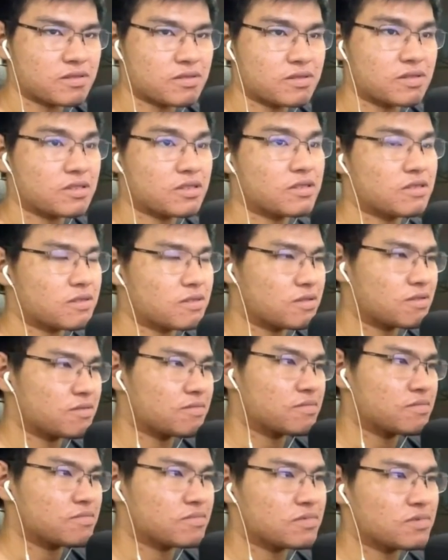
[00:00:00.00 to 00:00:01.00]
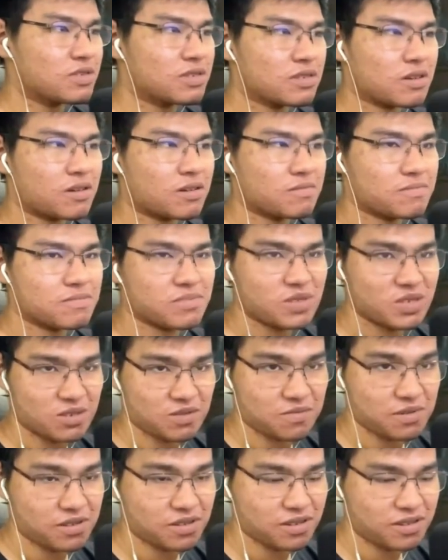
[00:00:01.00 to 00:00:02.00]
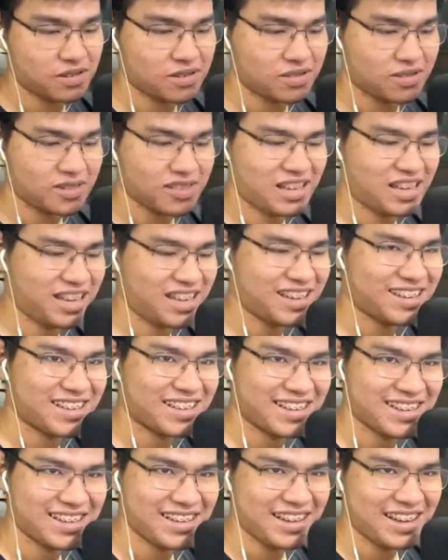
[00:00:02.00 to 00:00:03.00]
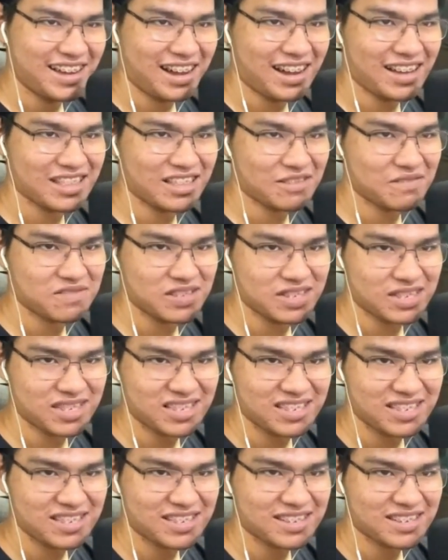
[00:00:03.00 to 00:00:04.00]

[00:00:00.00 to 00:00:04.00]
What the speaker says: This is really good. I love this.